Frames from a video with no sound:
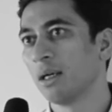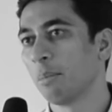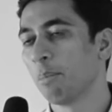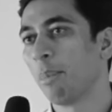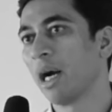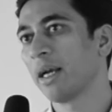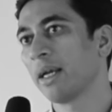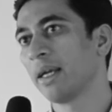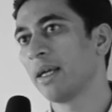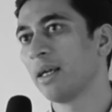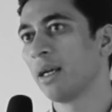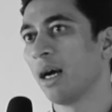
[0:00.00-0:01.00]

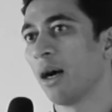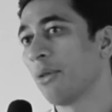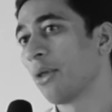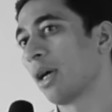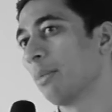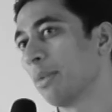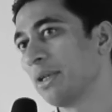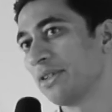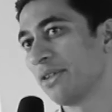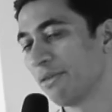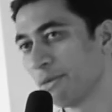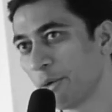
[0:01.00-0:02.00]
by other companies in the
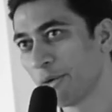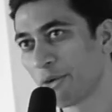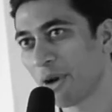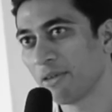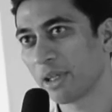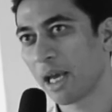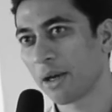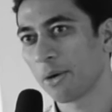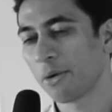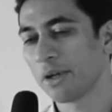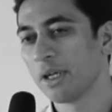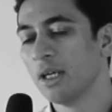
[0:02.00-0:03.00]
food and travel
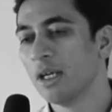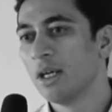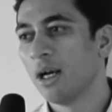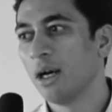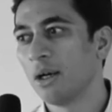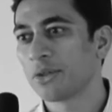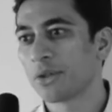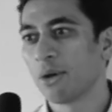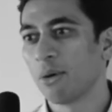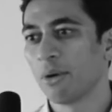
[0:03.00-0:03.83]
category. So